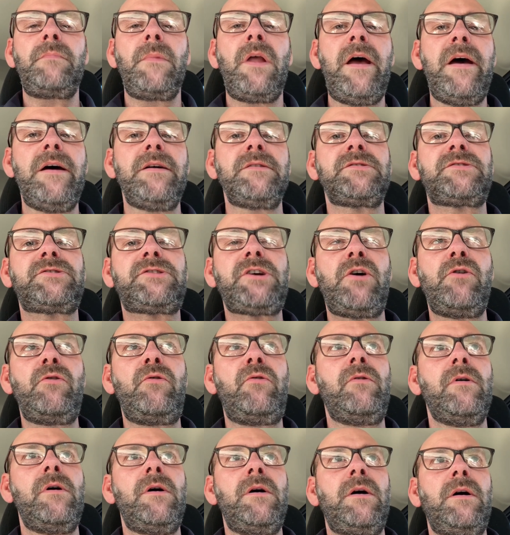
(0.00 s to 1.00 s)
And
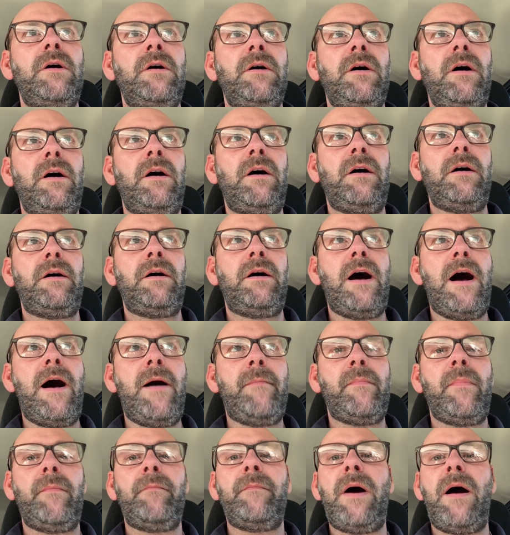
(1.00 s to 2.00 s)
so
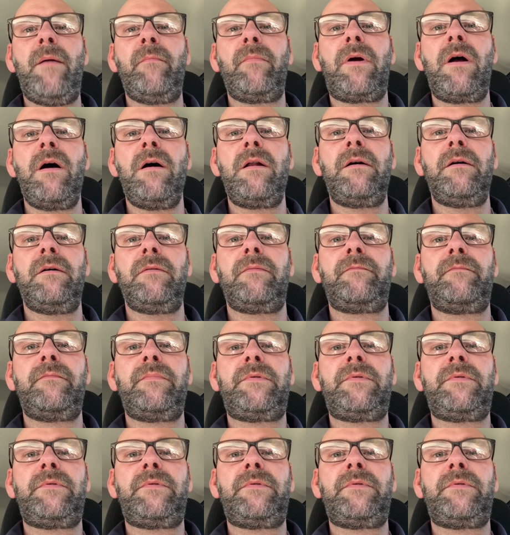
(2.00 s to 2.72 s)
I'm gonna